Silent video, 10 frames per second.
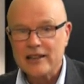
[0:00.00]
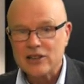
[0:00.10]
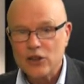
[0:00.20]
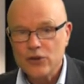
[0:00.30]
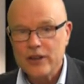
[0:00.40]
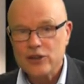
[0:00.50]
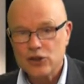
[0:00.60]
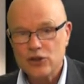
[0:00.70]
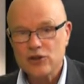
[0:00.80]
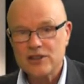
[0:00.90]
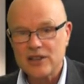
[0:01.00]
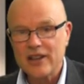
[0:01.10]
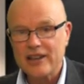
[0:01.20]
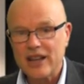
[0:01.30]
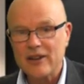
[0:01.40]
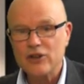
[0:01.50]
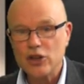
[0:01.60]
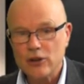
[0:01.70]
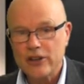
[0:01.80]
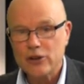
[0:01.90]
it's who they choose to lend their
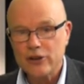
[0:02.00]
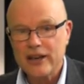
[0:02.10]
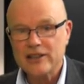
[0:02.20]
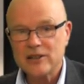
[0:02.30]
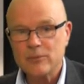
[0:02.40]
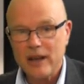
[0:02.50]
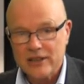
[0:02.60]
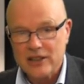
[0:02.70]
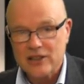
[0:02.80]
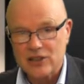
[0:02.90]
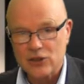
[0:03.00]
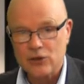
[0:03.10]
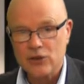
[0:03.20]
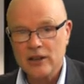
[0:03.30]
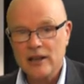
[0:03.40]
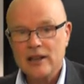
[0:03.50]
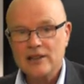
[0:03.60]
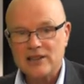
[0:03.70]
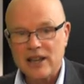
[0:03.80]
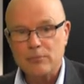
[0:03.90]
newly created money to,
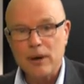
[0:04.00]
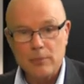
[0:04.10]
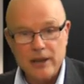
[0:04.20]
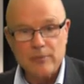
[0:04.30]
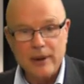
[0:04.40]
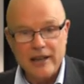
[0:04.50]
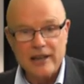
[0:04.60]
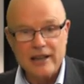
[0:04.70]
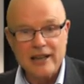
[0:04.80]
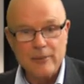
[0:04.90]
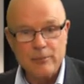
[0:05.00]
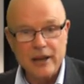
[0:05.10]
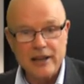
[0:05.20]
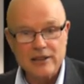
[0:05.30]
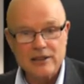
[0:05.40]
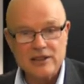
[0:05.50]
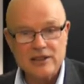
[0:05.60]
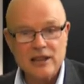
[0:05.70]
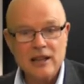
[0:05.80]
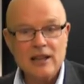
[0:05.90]
say public banking
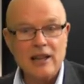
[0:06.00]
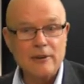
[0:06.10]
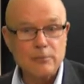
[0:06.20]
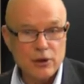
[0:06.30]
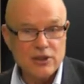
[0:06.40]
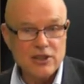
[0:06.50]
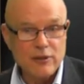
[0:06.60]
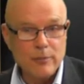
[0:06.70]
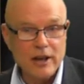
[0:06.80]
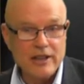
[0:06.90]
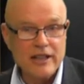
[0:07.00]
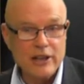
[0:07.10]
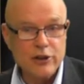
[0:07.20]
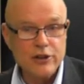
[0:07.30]
campaigns like Positive Money here